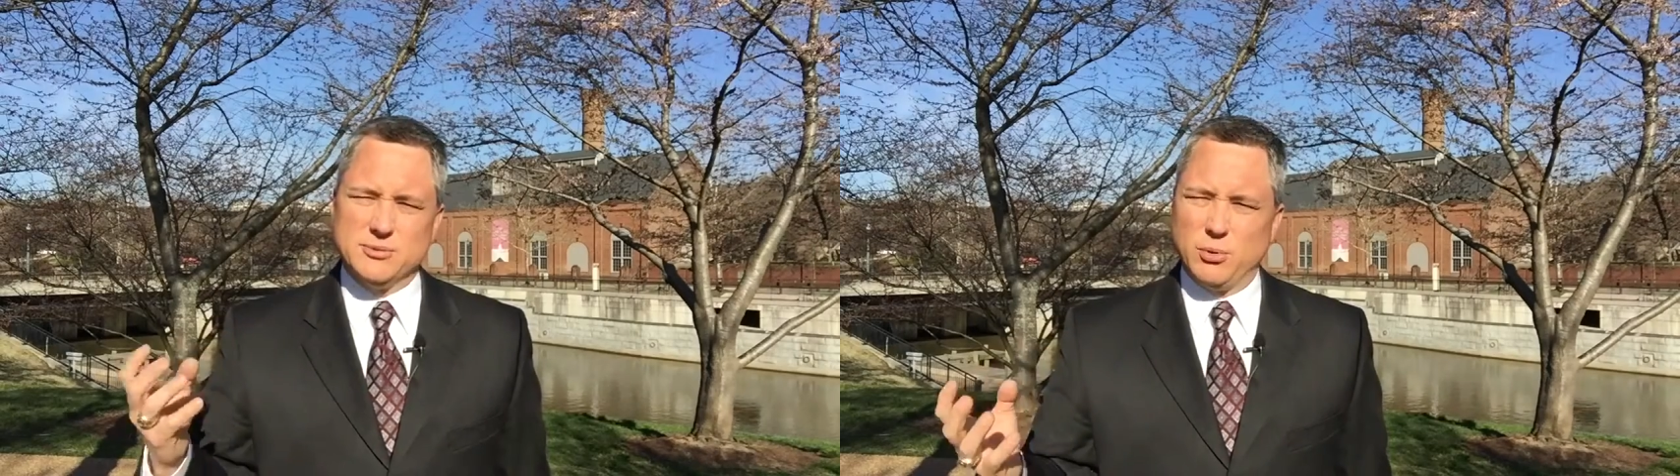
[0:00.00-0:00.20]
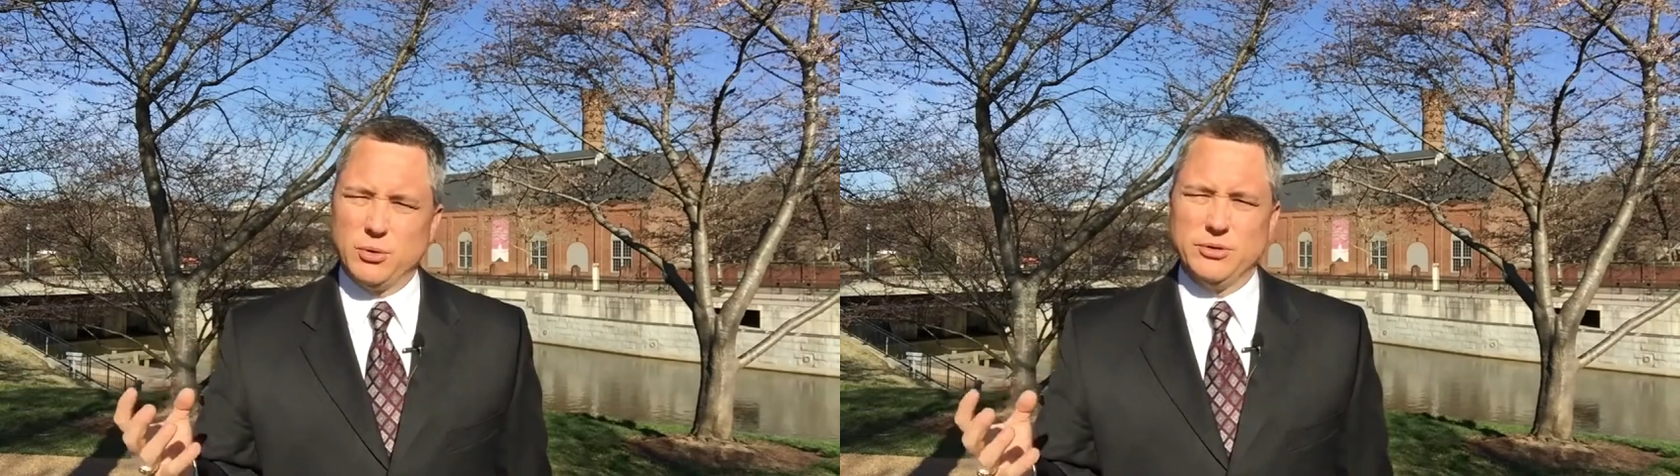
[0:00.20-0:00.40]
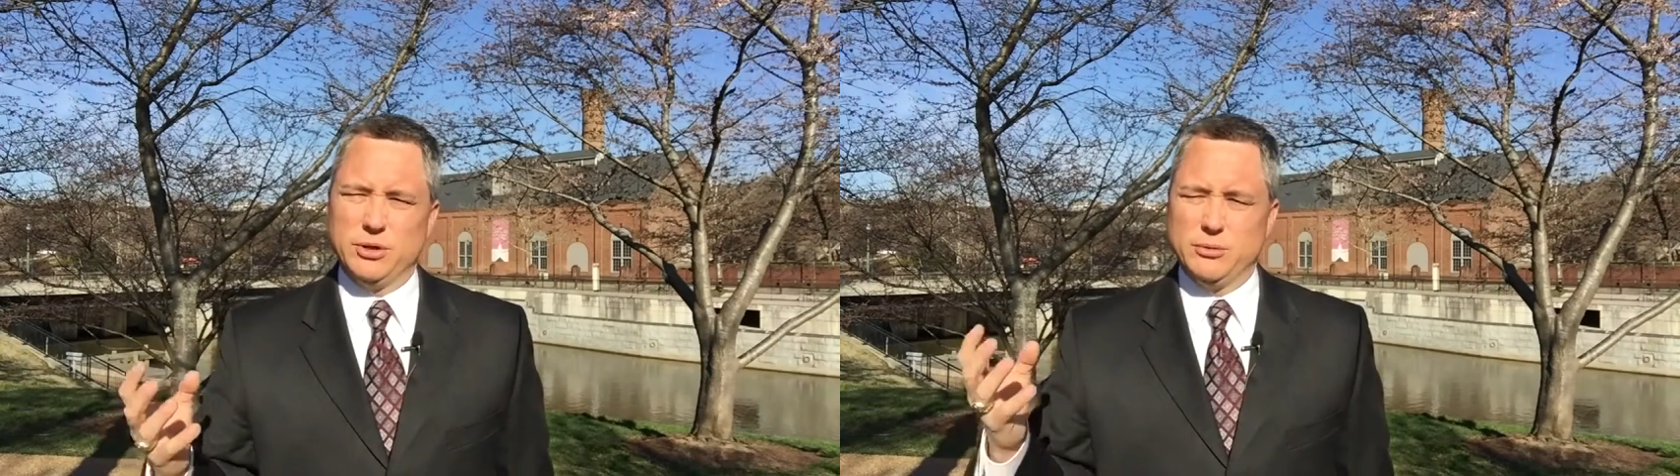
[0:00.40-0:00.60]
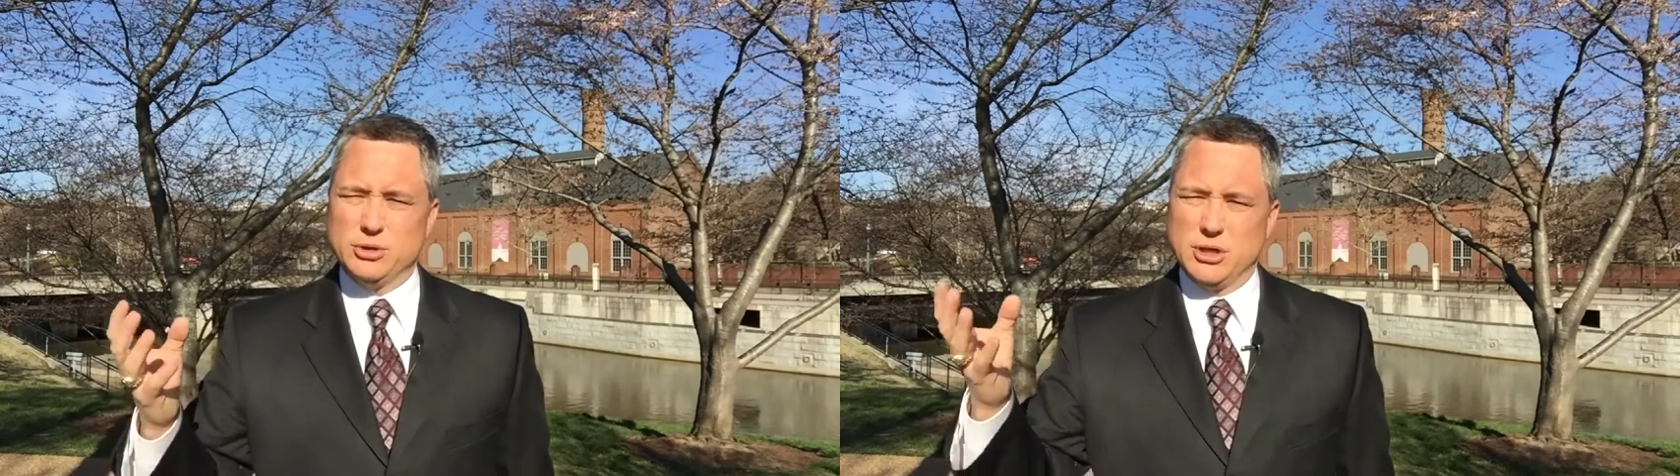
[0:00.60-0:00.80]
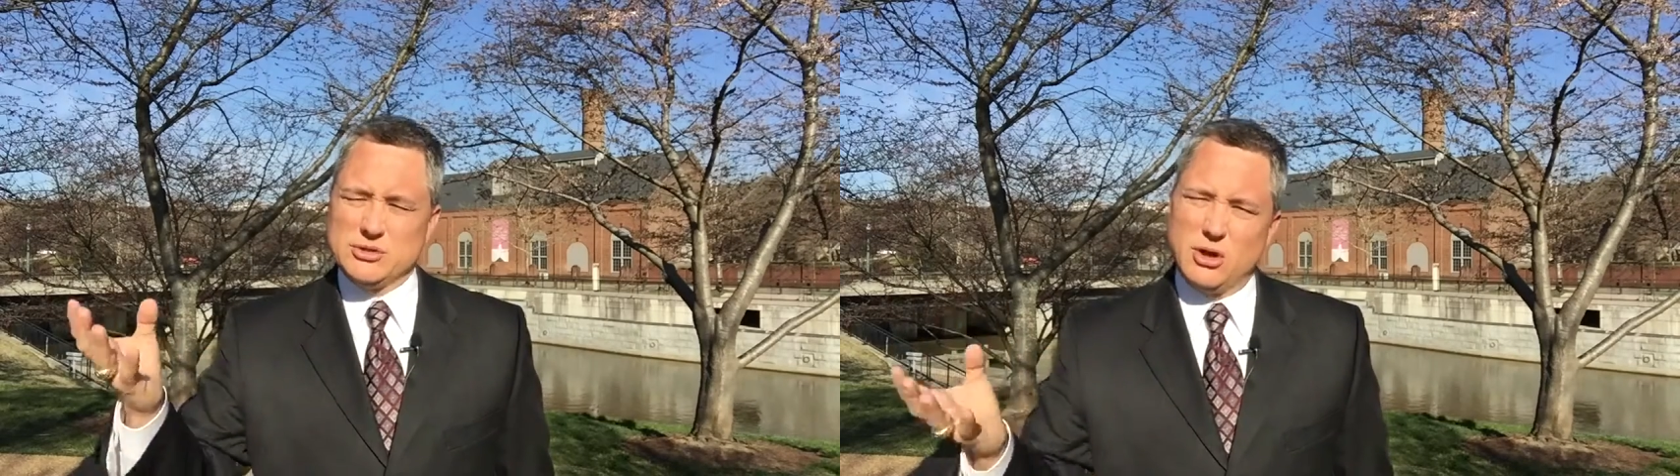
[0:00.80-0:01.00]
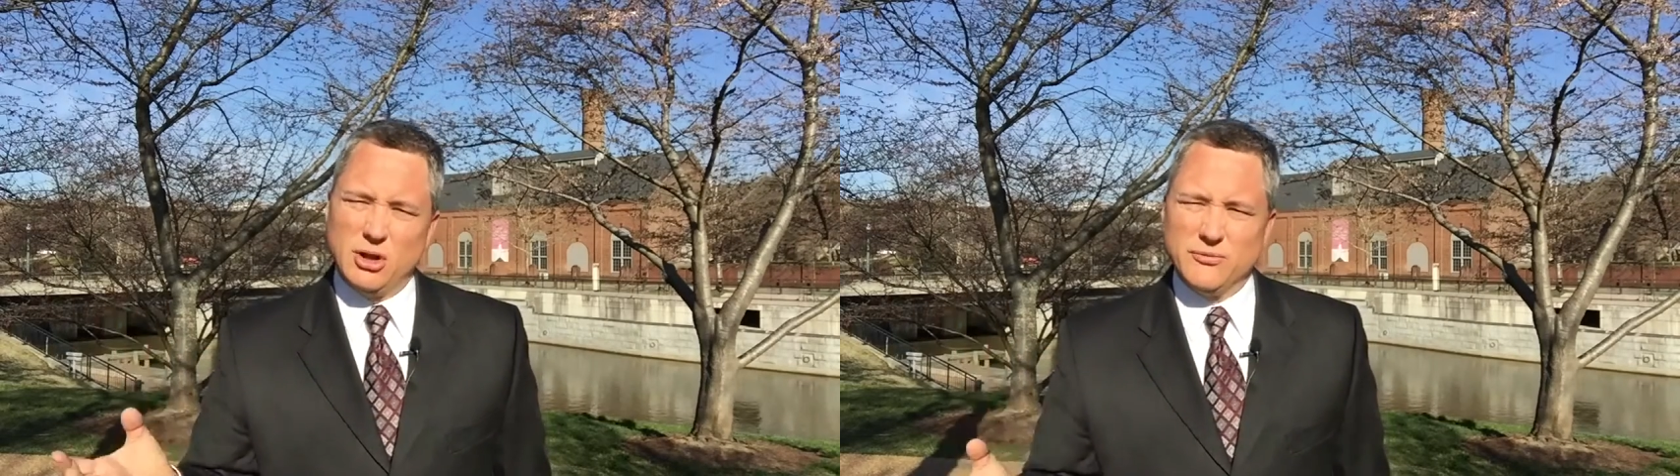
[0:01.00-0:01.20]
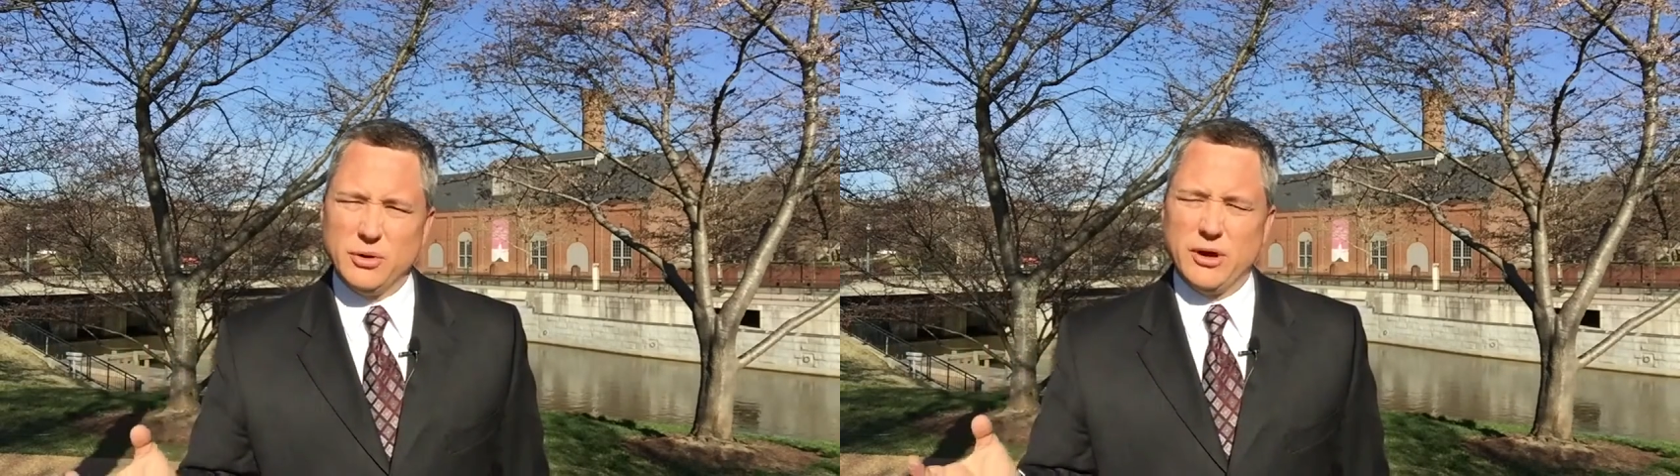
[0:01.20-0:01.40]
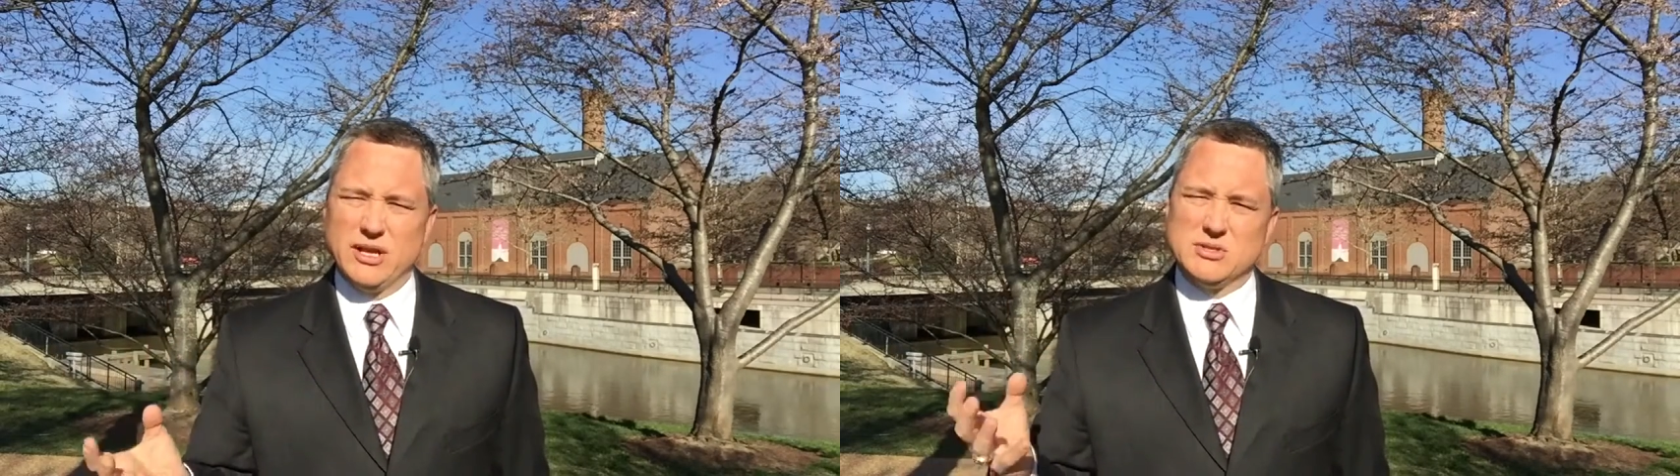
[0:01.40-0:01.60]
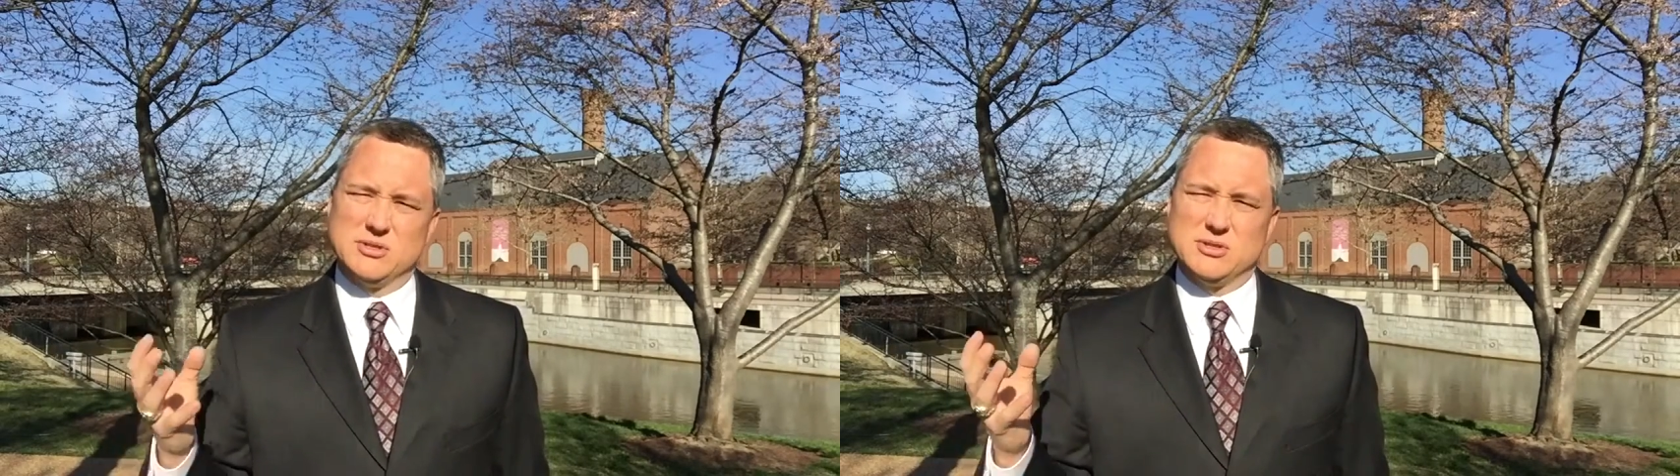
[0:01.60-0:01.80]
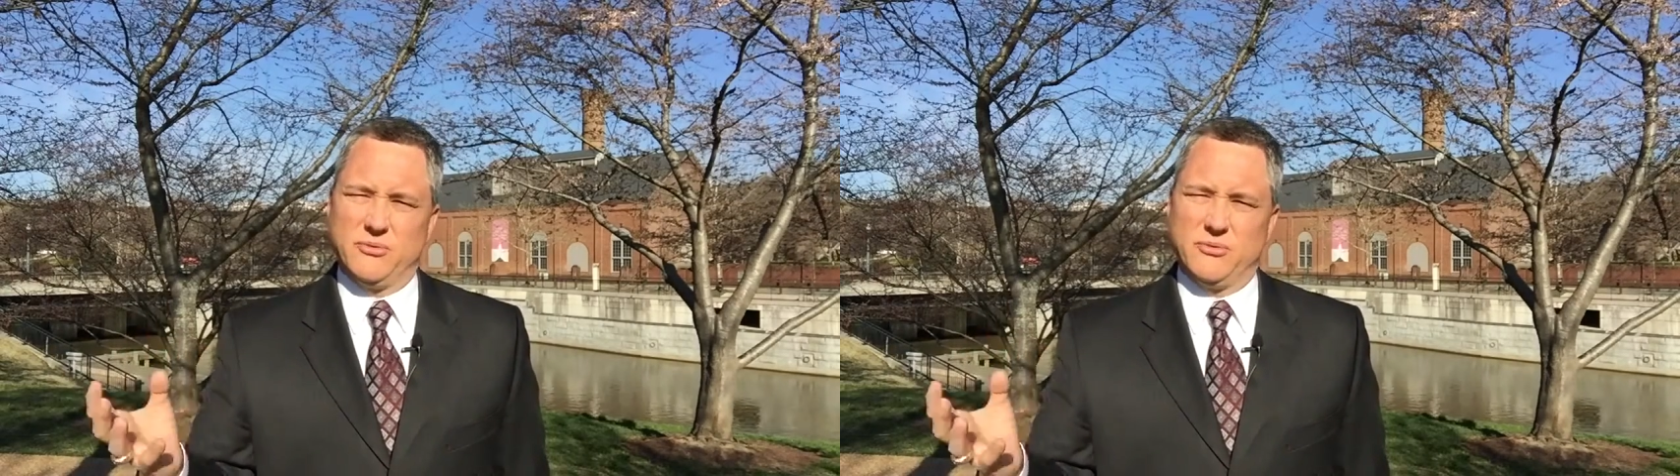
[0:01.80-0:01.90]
it's important that you adjust all of your assets